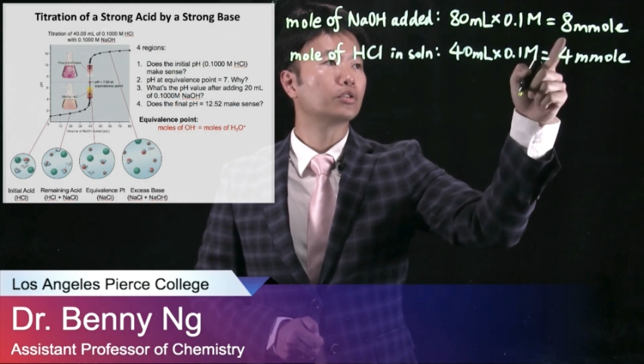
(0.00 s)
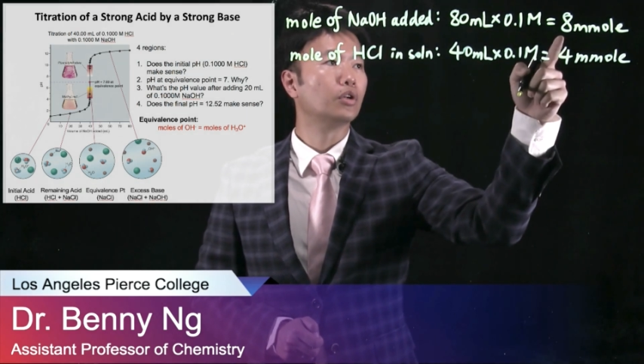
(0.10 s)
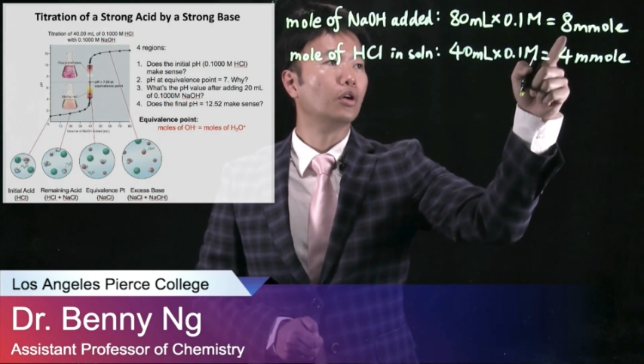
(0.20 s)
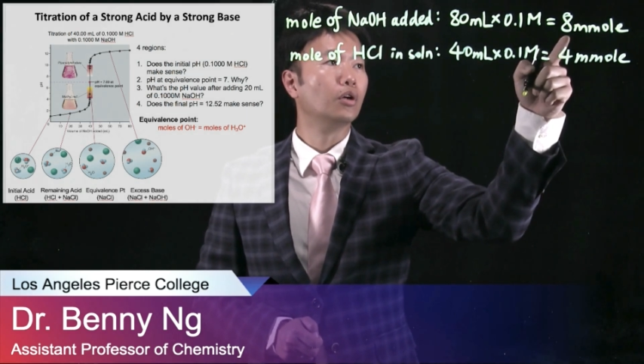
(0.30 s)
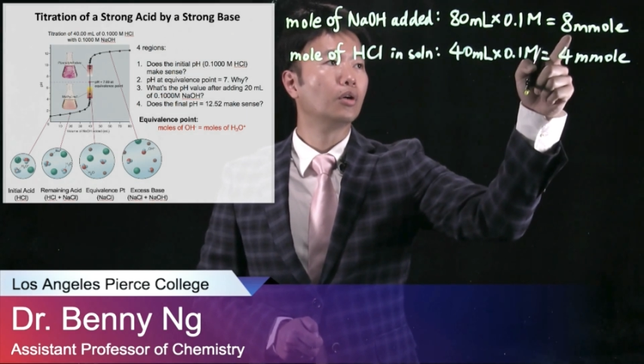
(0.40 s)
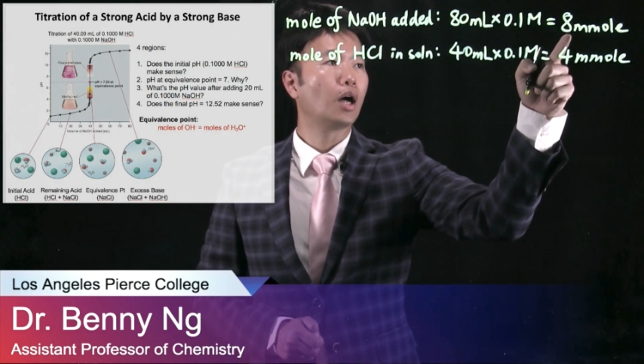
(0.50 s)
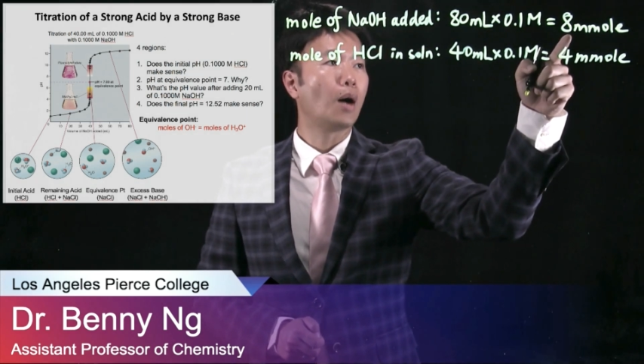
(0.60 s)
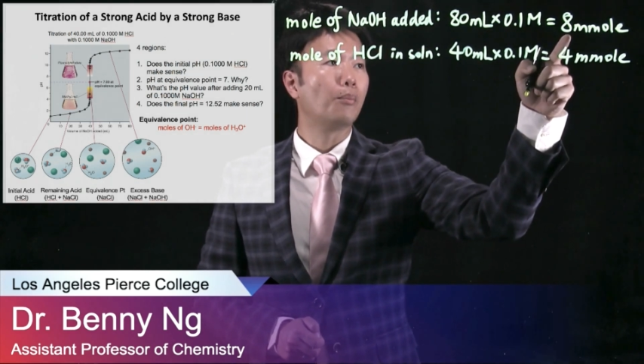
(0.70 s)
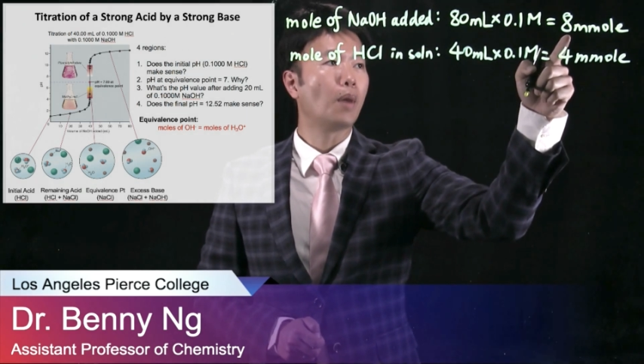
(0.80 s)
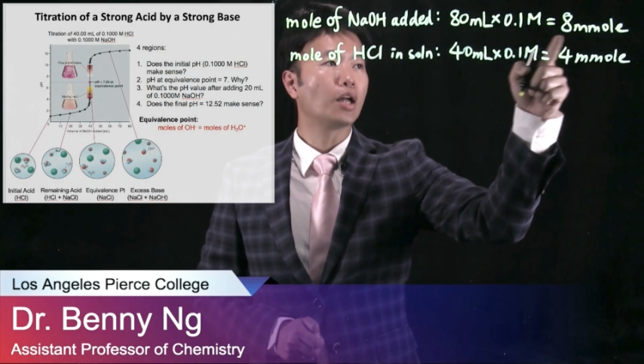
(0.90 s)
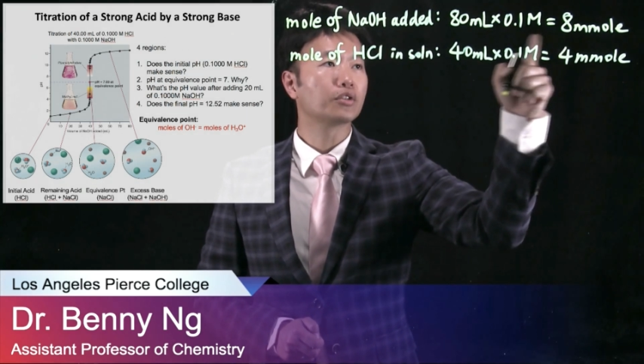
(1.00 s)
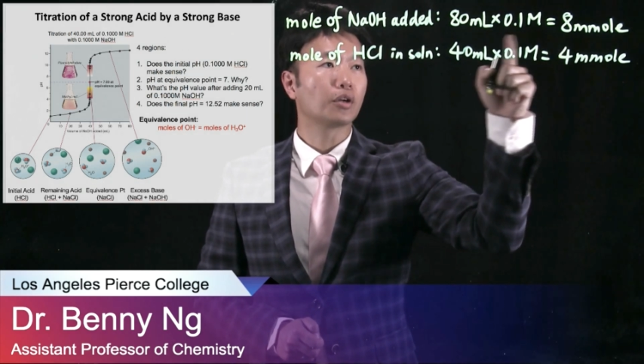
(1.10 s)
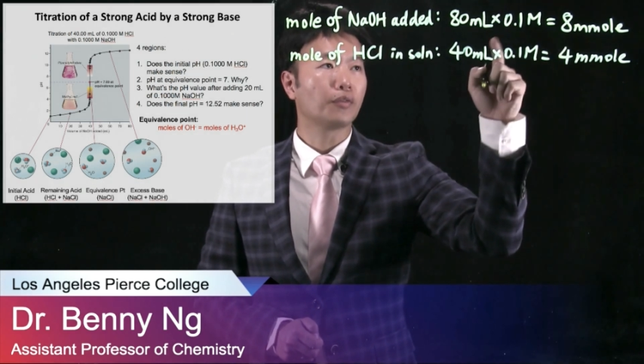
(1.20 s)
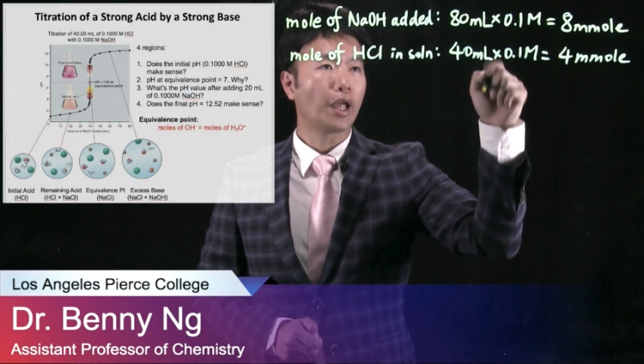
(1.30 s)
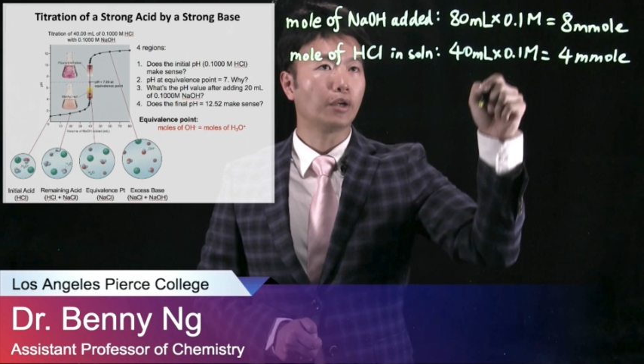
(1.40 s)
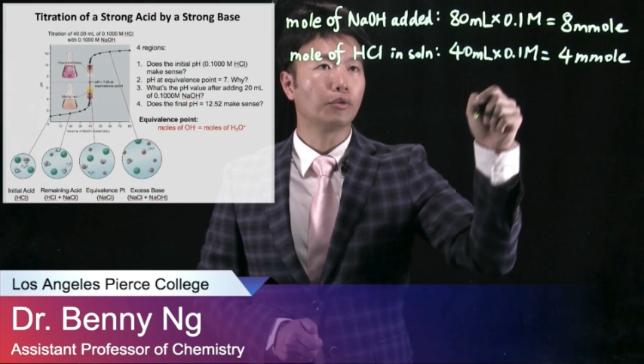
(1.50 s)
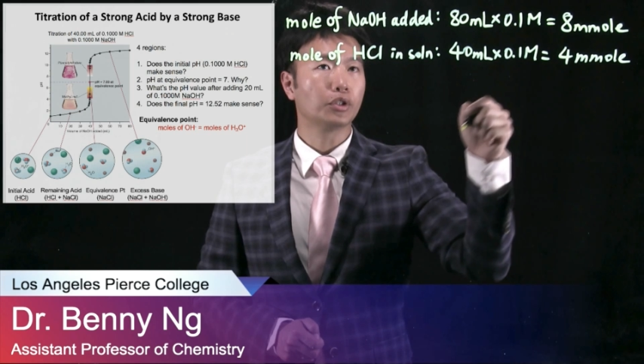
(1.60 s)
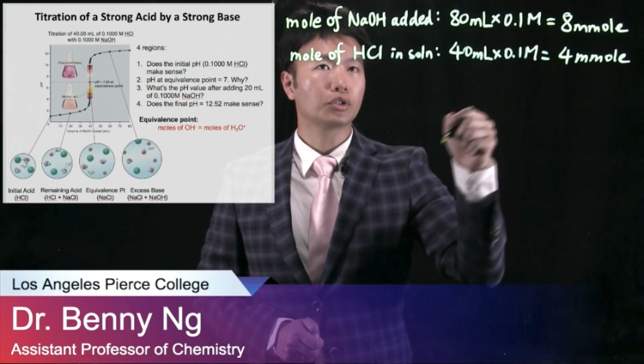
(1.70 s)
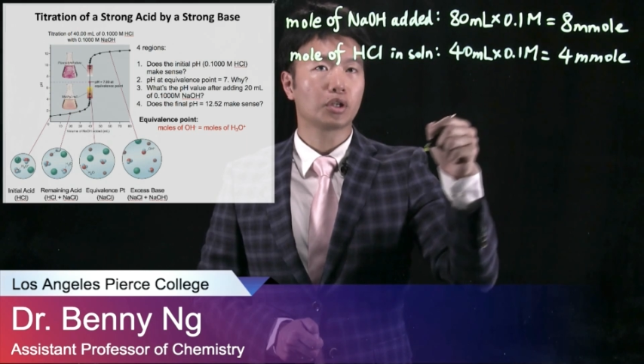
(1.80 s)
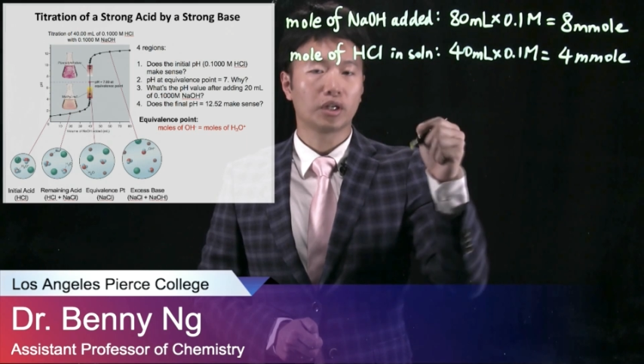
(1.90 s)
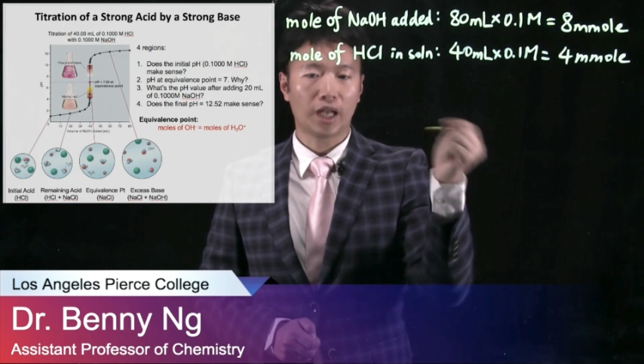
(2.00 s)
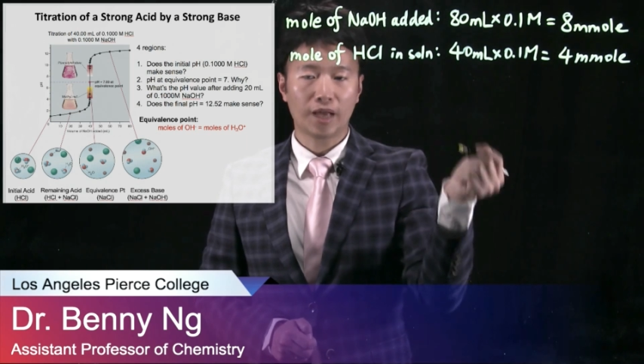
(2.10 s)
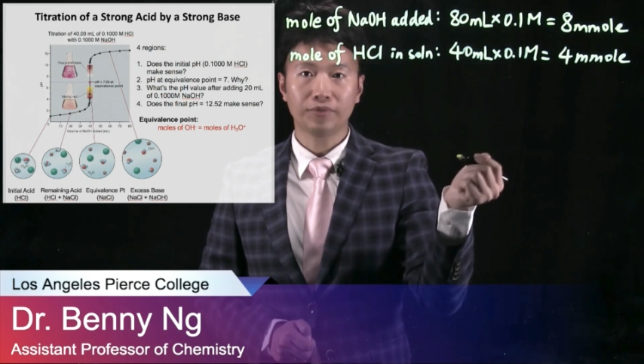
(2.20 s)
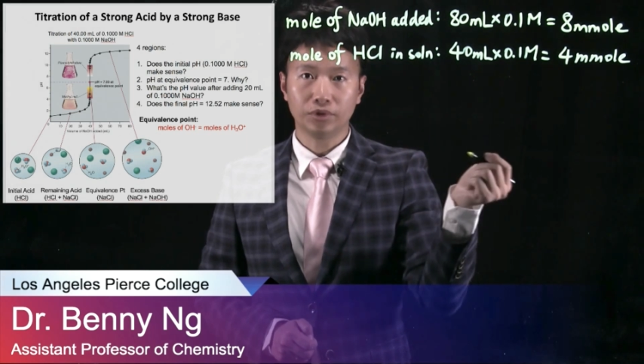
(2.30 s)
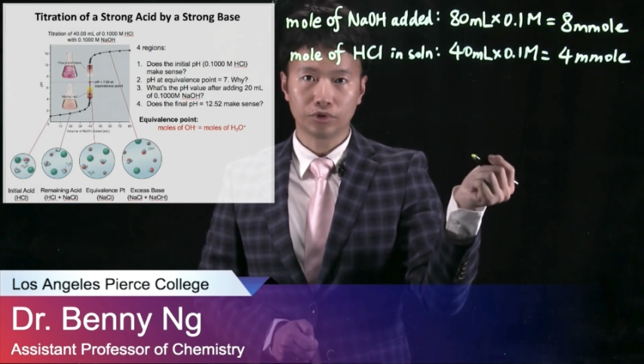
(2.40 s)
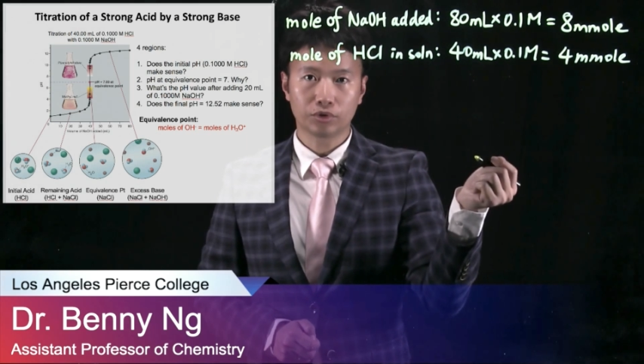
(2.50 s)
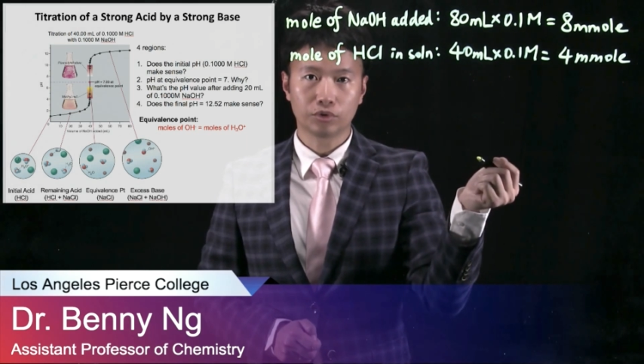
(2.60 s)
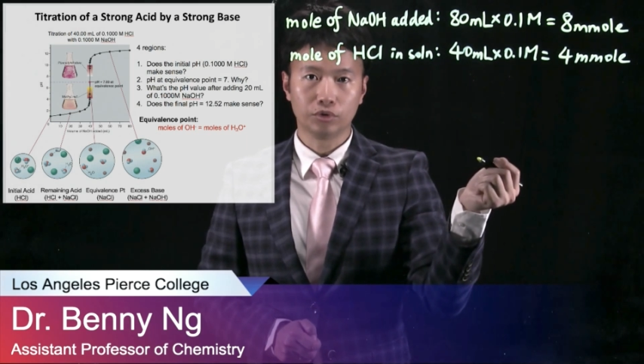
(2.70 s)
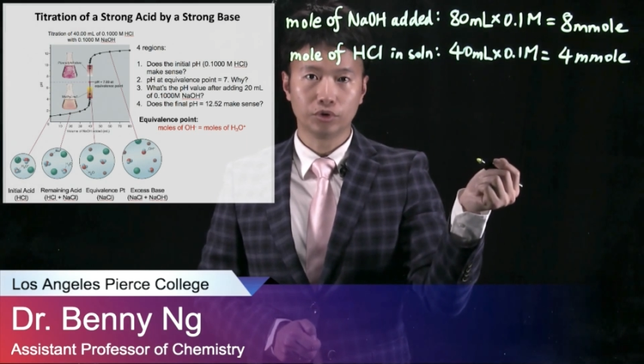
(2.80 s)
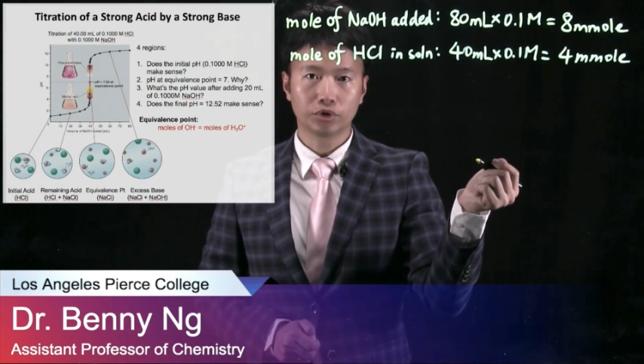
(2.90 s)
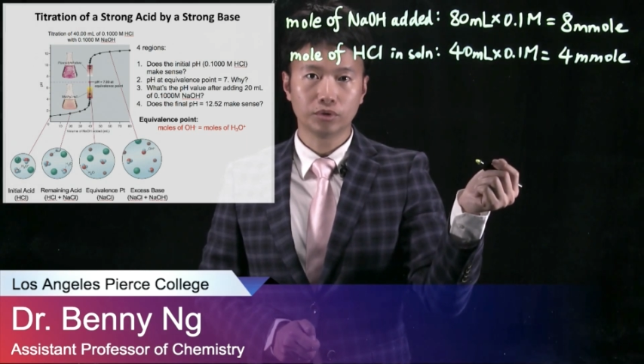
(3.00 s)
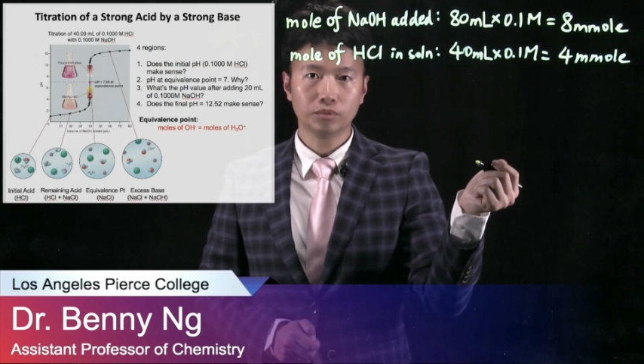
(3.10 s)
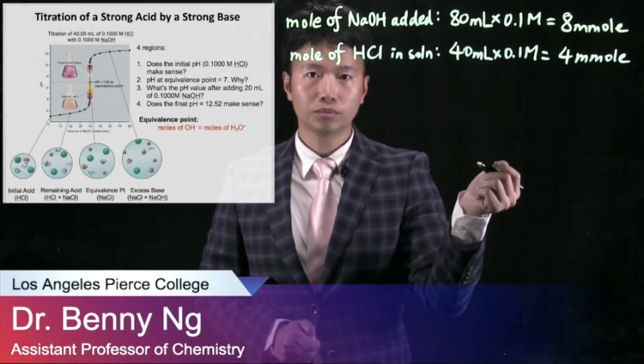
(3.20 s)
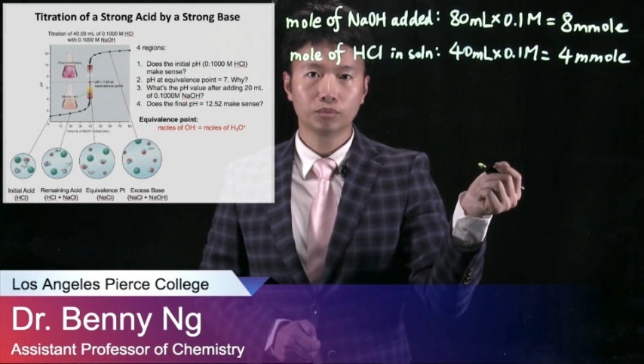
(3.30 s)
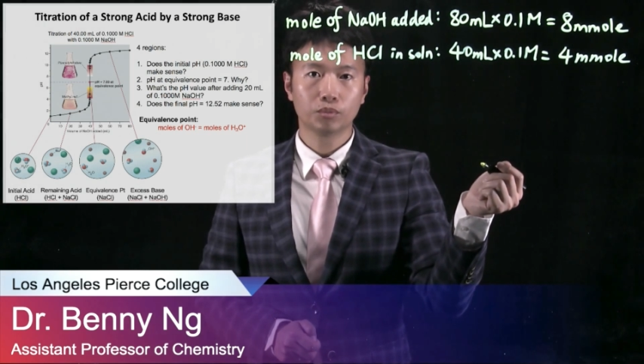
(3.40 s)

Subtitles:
the amount of NaOH left in the solution